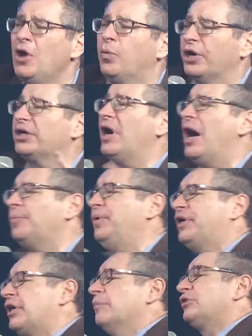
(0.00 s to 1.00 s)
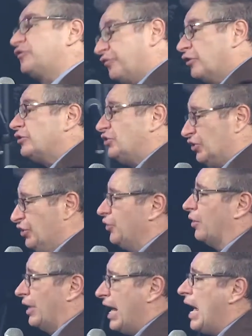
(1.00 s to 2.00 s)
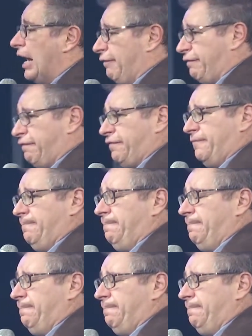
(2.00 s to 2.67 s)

where God becomes first in your life.